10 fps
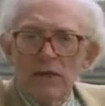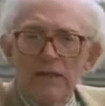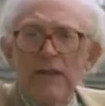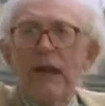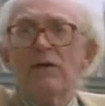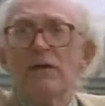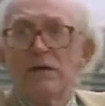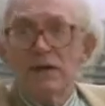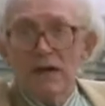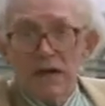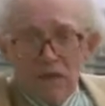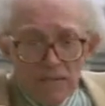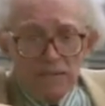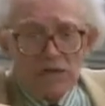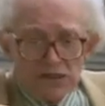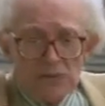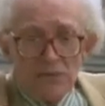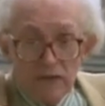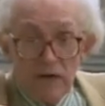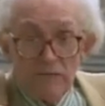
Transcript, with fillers: nothing other than a corrupt system of